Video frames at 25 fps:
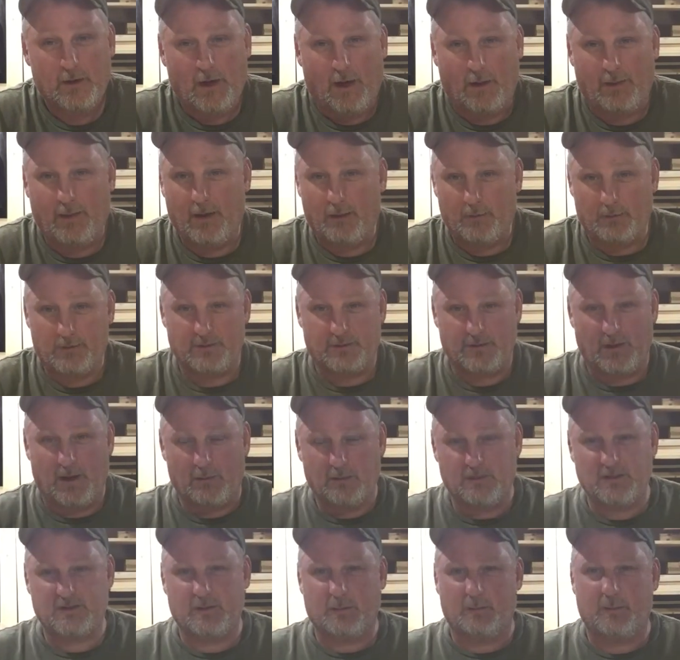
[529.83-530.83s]
And that was
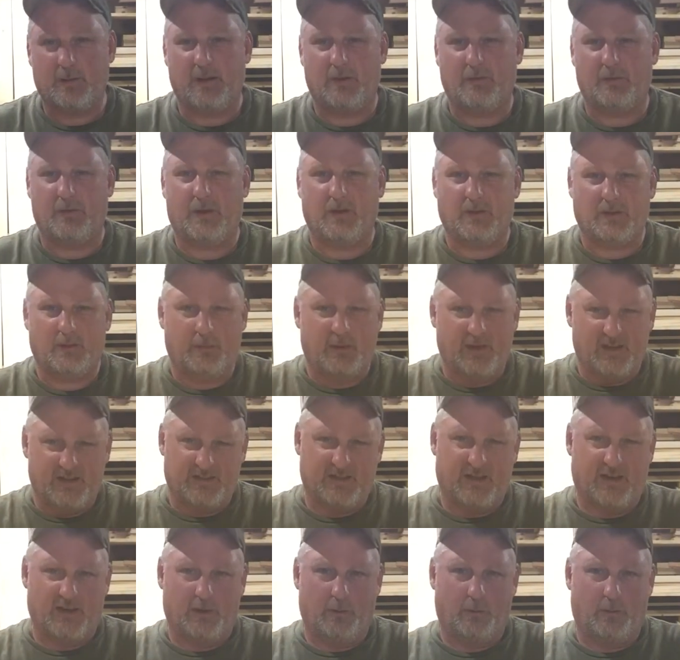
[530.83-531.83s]
the big thing, the big
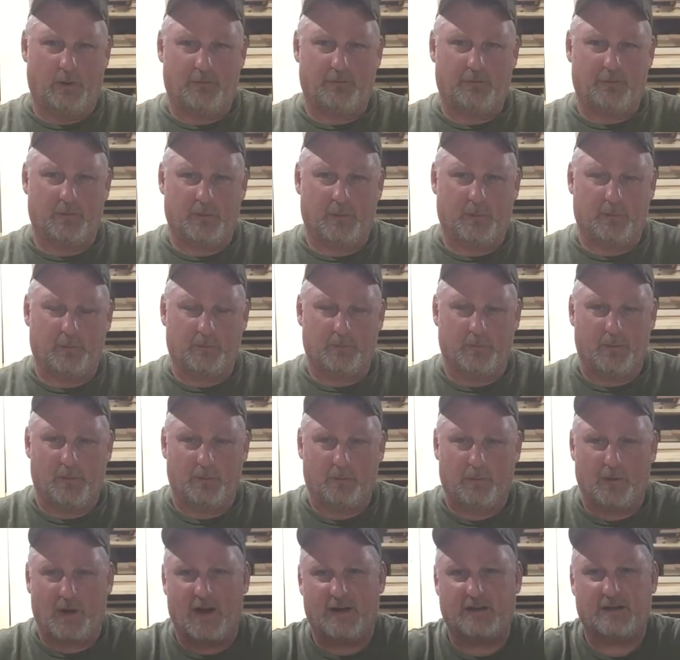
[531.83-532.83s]
takeaway from the
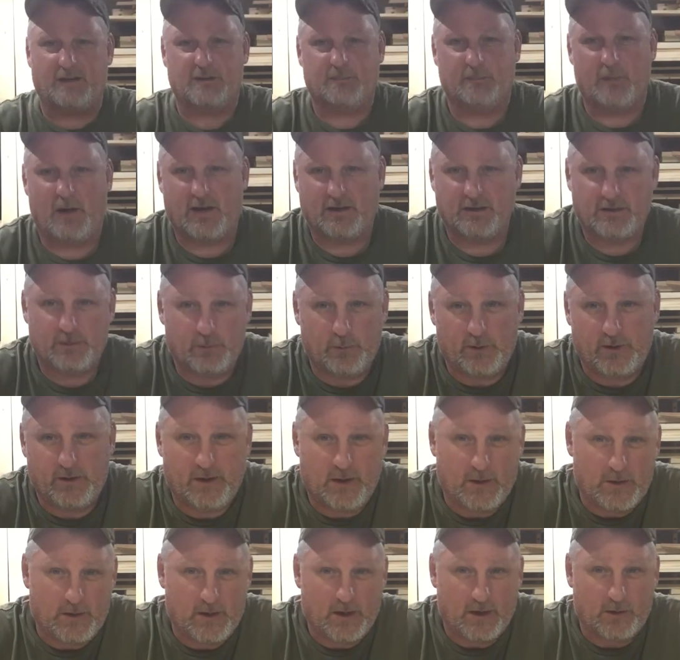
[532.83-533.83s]
practice match that we
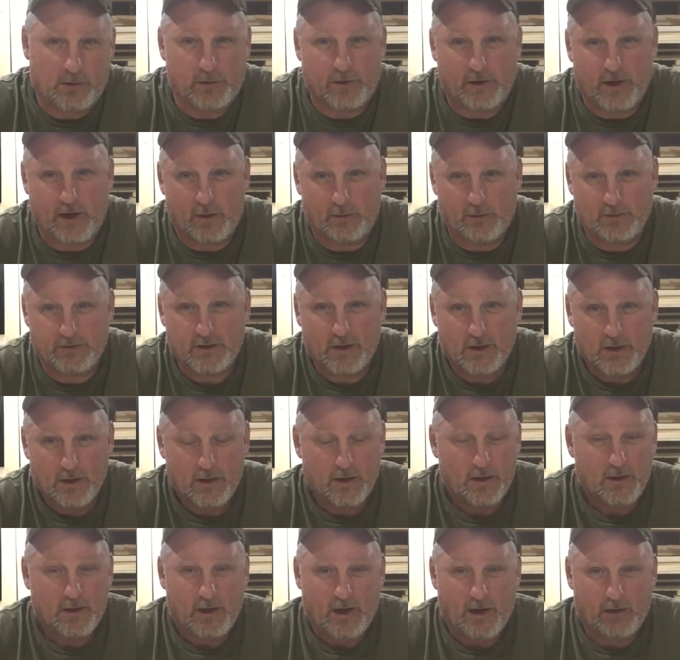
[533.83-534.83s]
did the other day was
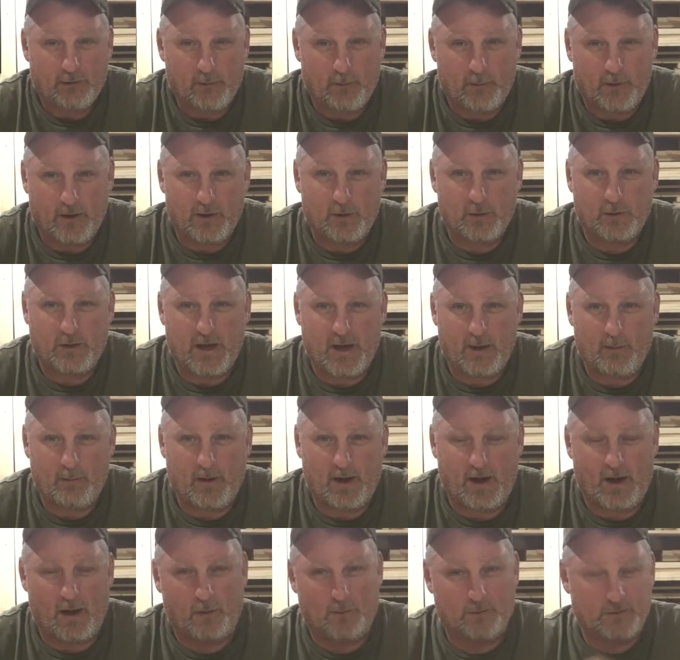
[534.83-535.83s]
everybody who came
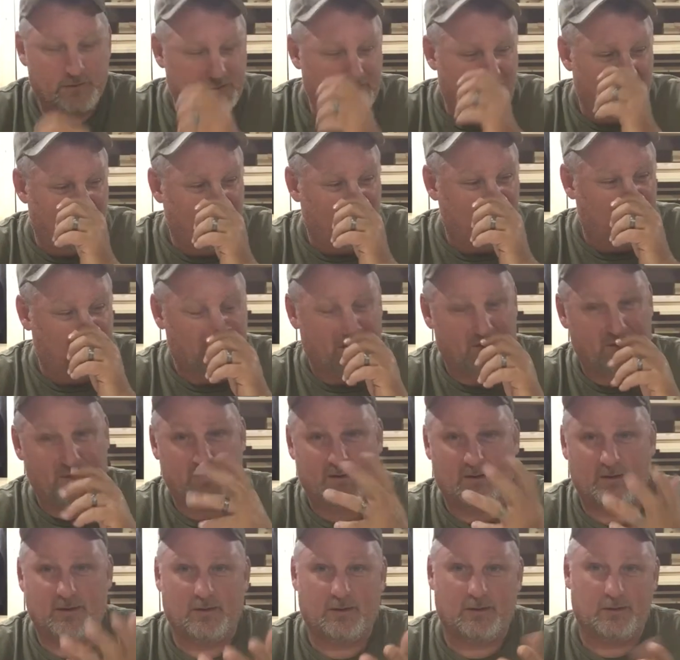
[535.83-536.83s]
out was kind of going,
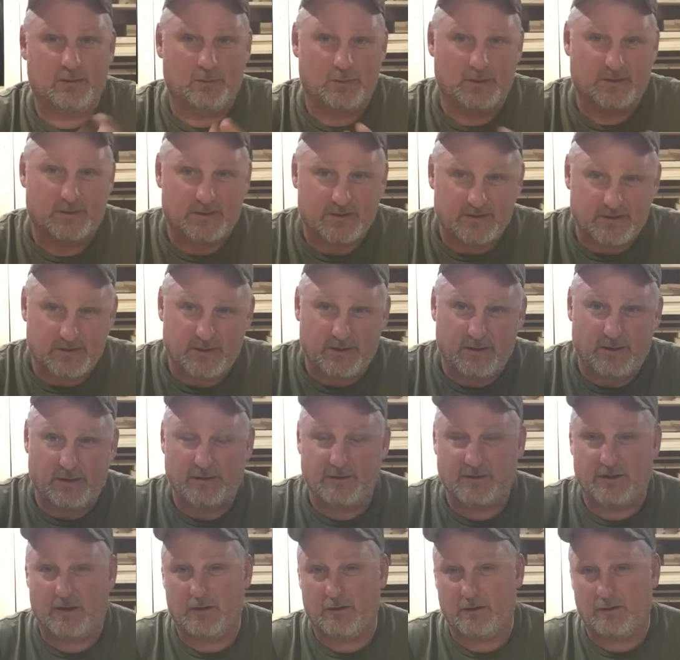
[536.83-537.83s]
I don't know what this
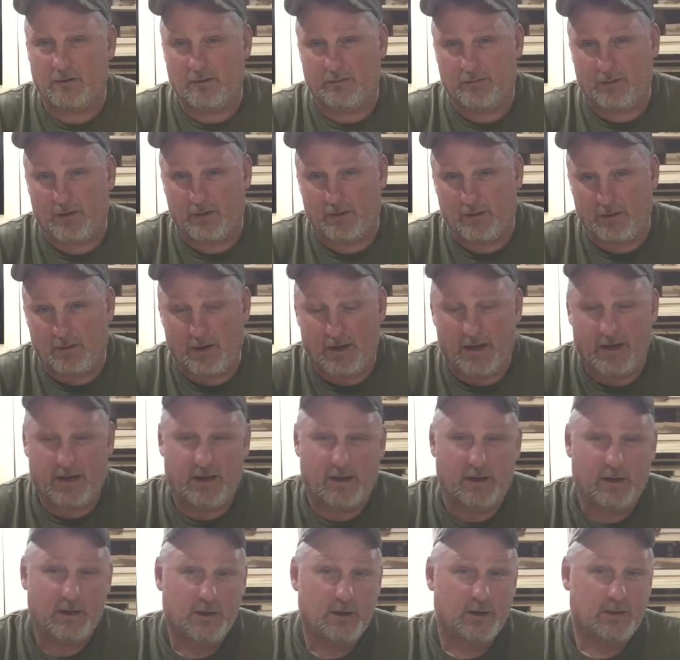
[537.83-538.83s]
is. I don't know if I'm going to like
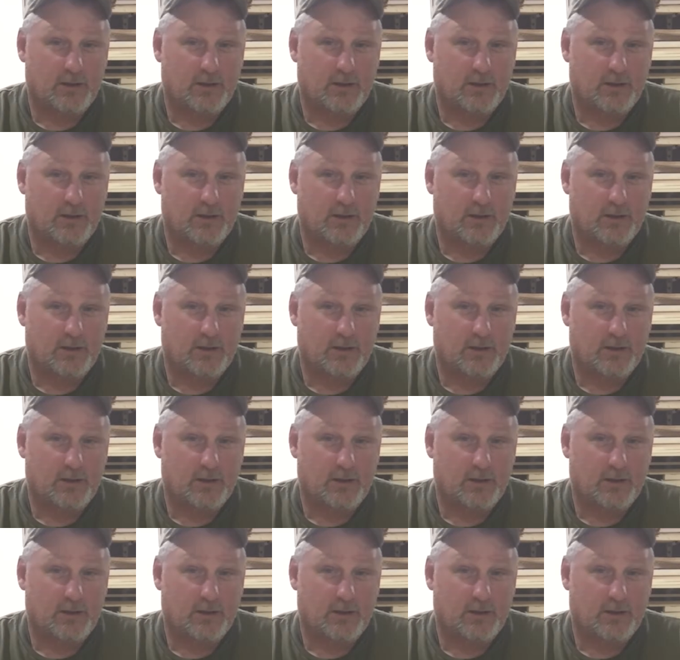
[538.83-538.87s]
it.